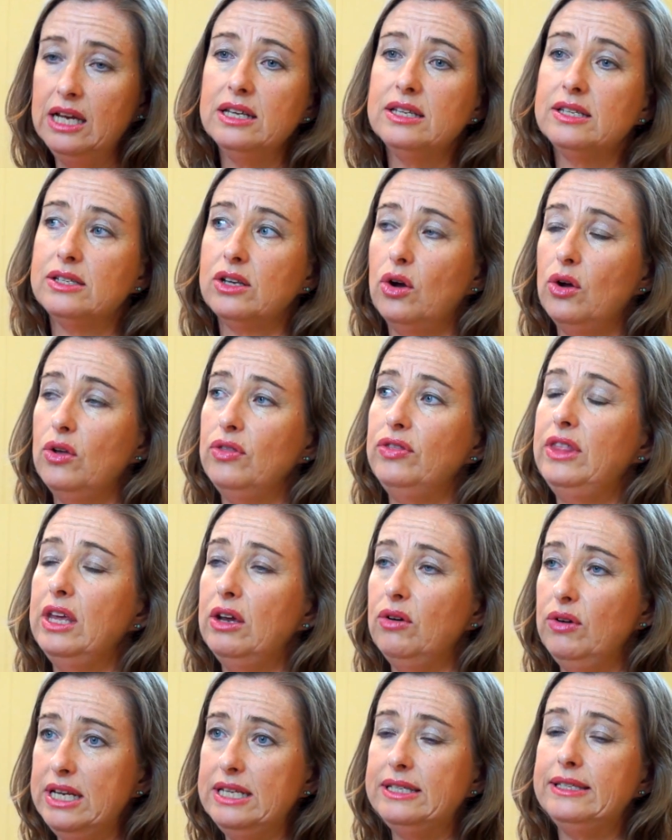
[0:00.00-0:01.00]
So
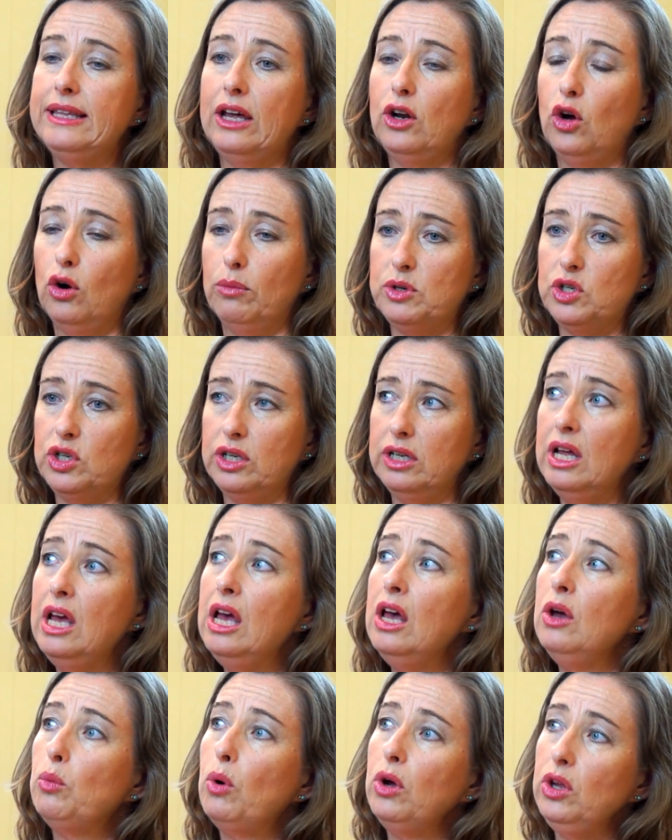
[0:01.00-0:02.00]
there is that option.
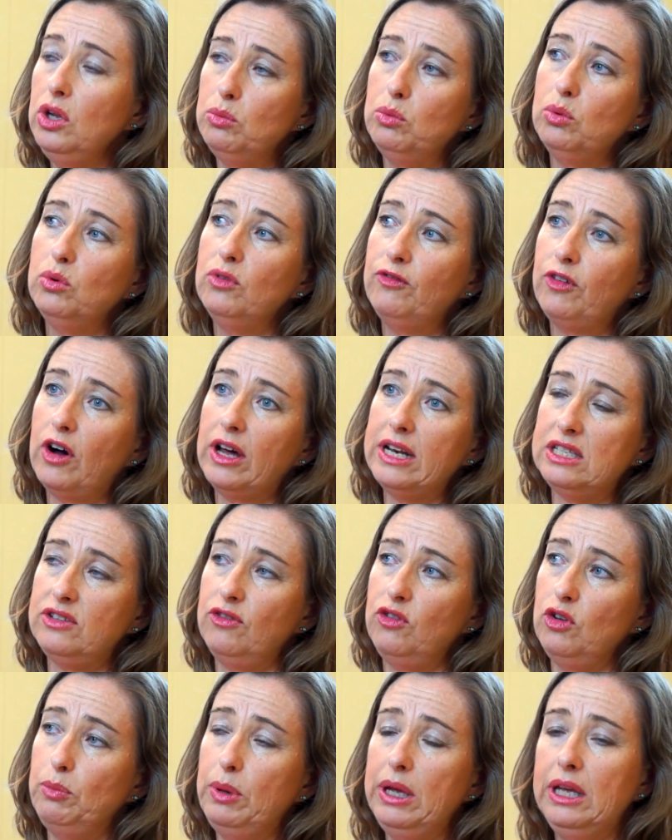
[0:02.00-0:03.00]
What you will find is
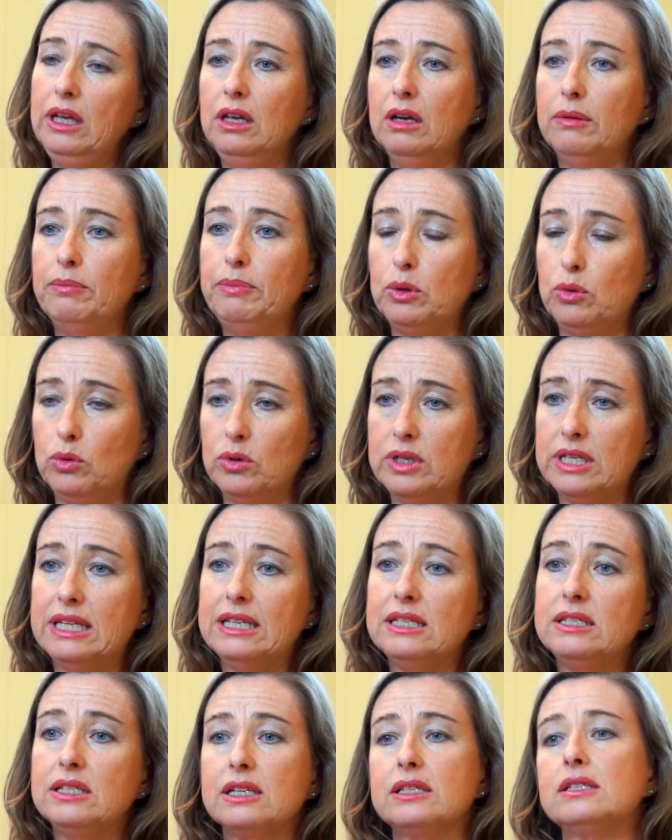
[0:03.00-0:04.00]
if you're picking a builder
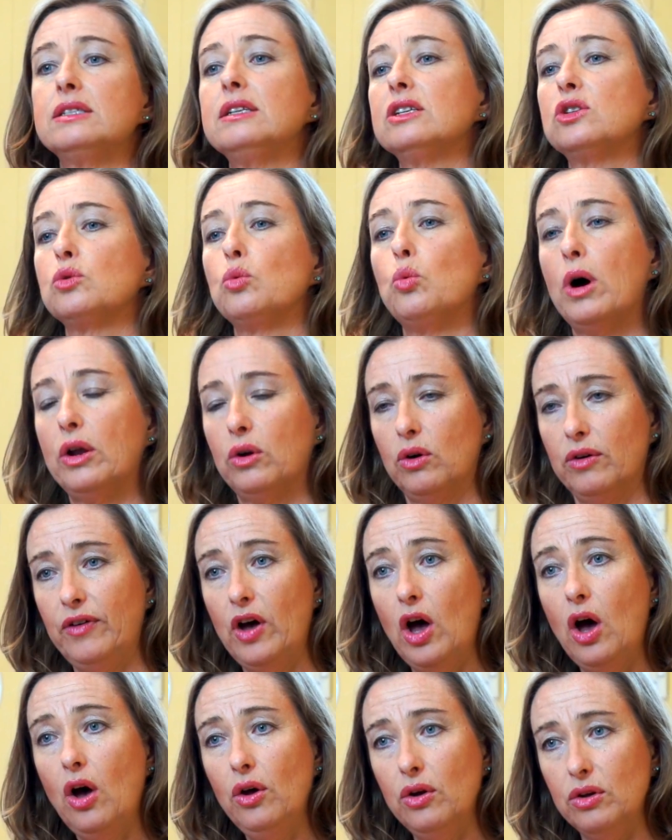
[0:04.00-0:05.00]
that just does one-off
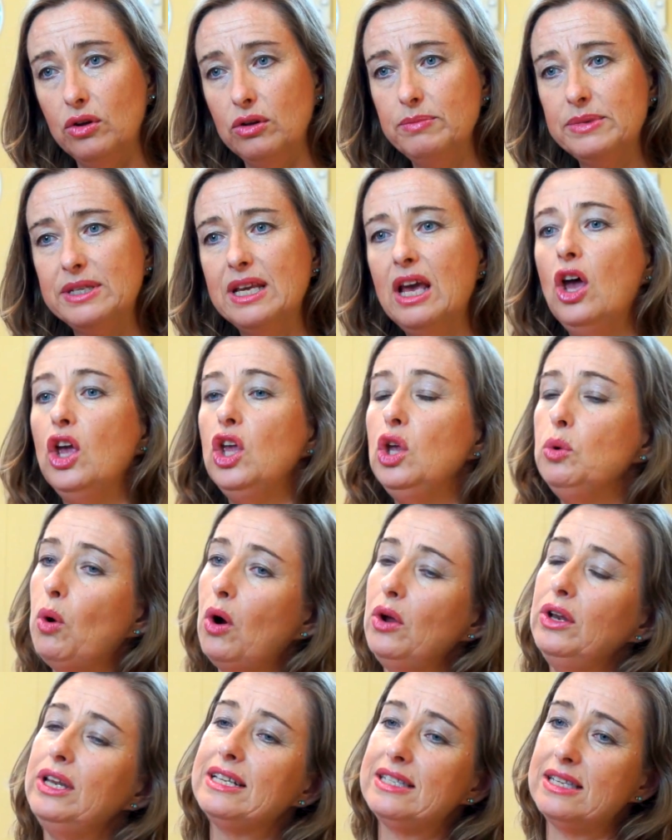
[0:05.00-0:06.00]
homes, you
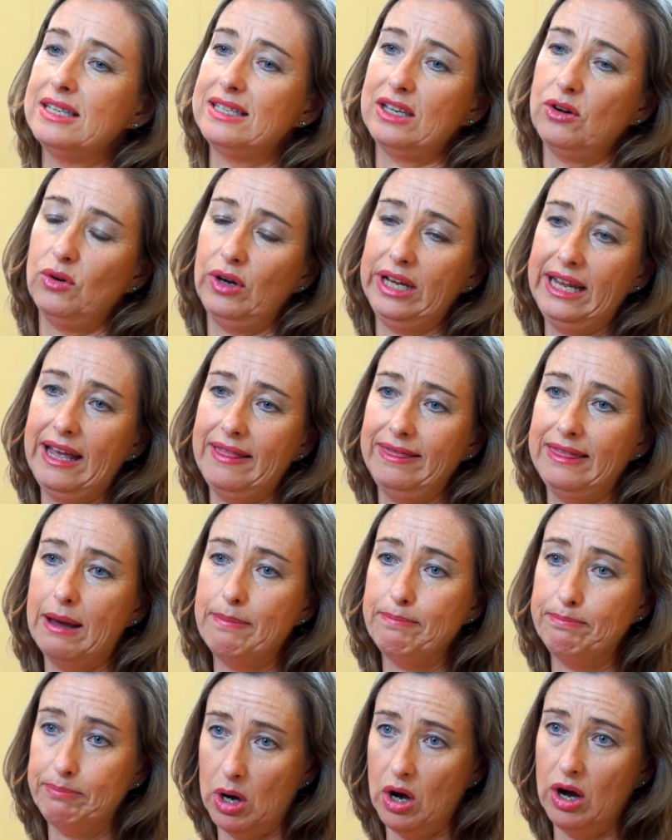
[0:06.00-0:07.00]
won't necessarily get
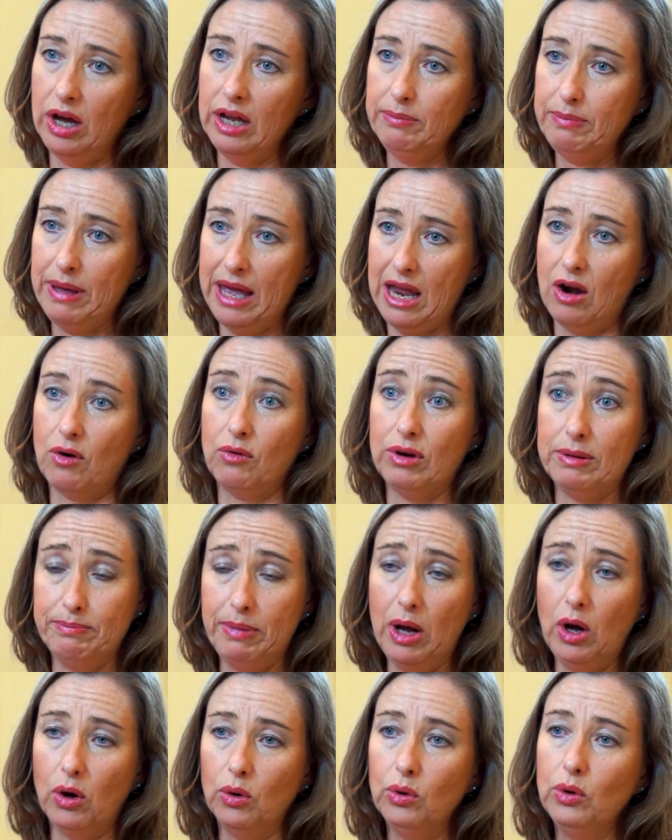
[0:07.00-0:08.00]
that buying power in
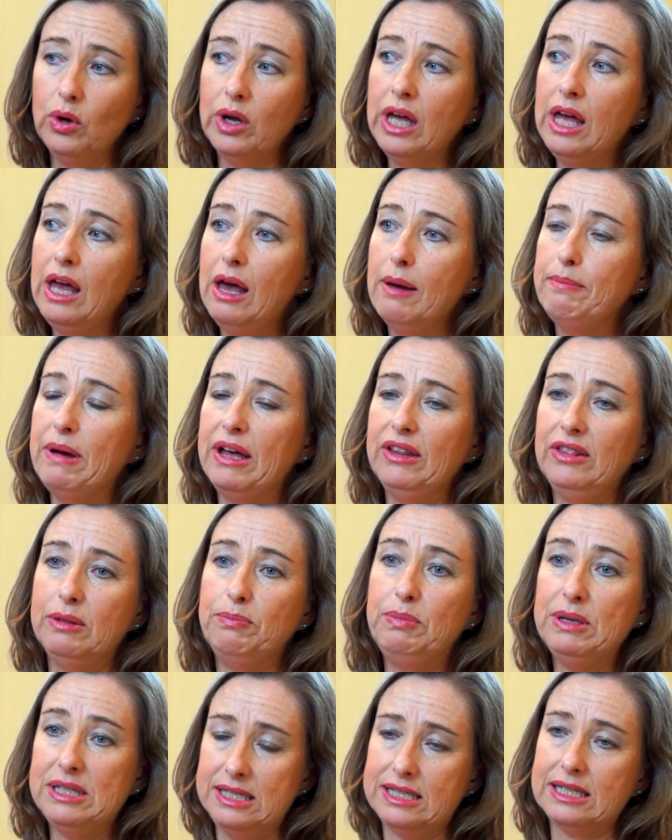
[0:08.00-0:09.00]
bulk, but the
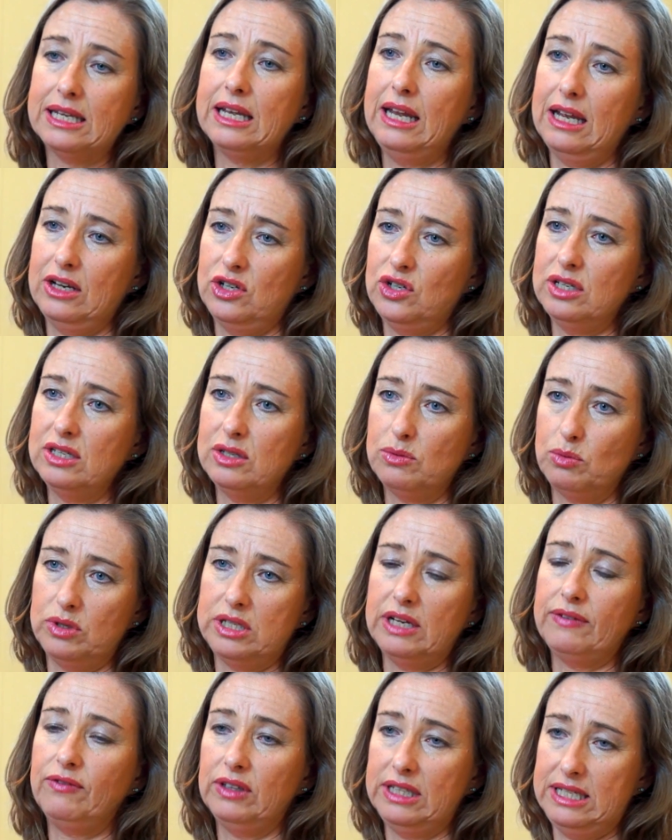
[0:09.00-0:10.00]
business connections will
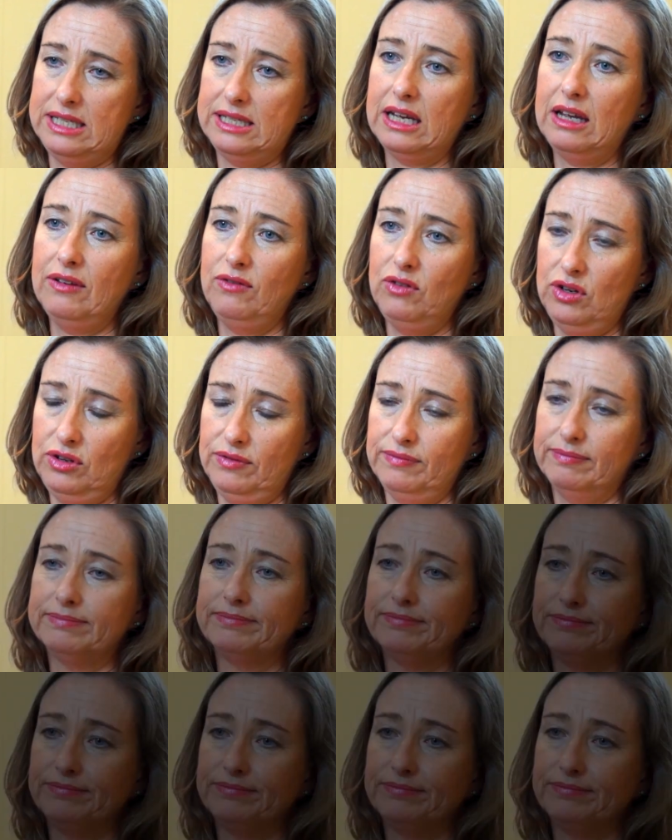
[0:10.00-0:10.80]
definitely save you.